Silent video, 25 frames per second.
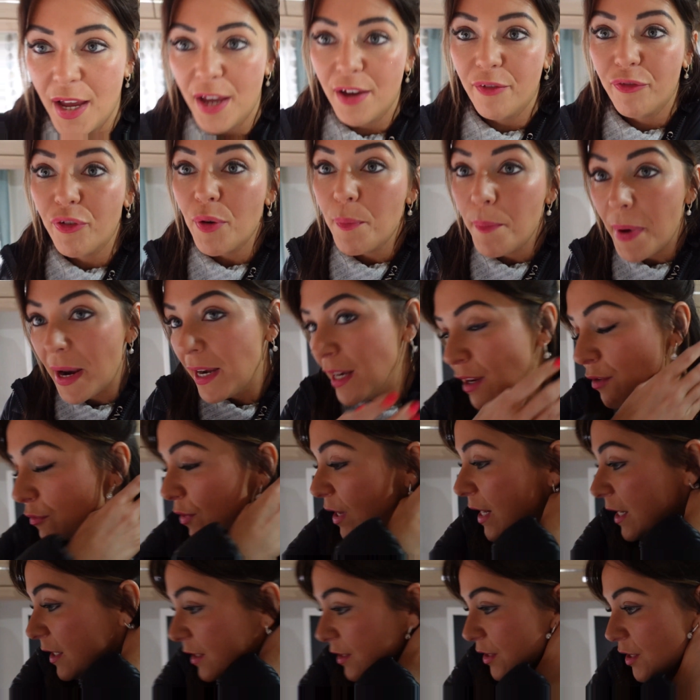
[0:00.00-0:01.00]
for many
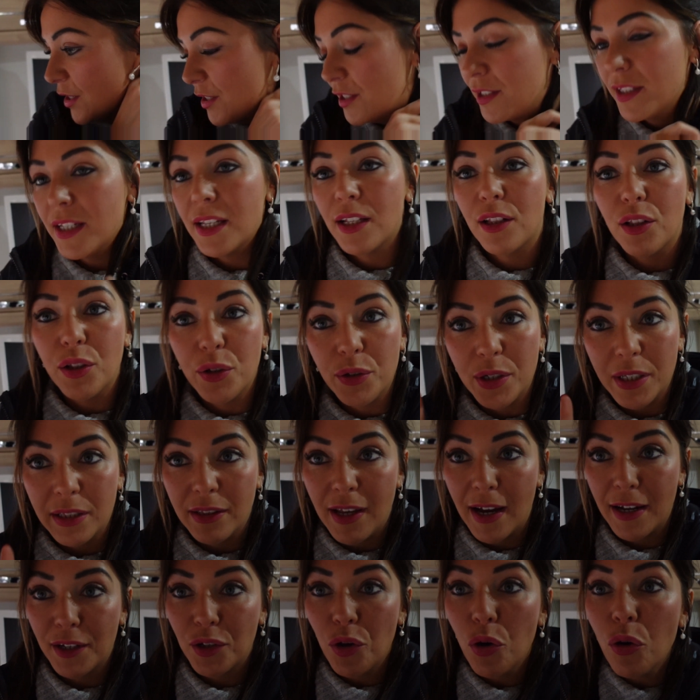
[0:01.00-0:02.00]
reasons,
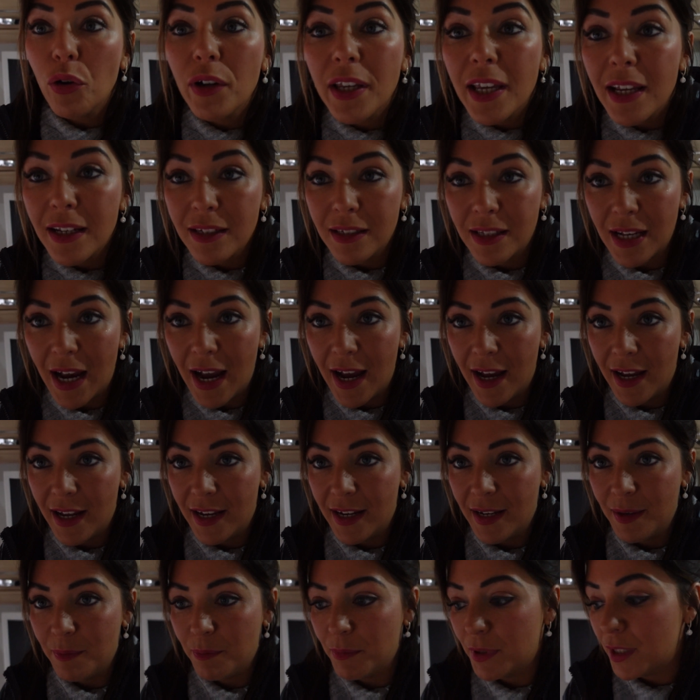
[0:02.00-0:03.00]
including like cooking
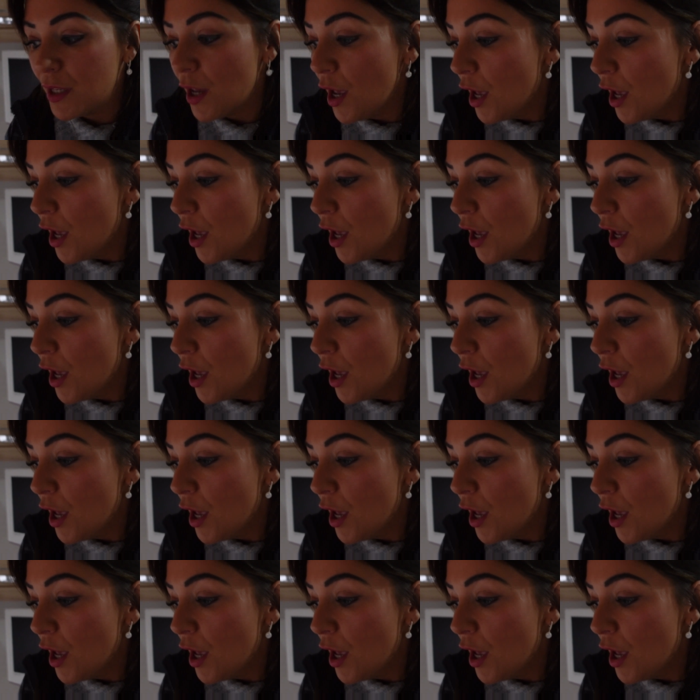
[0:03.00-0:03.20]
times,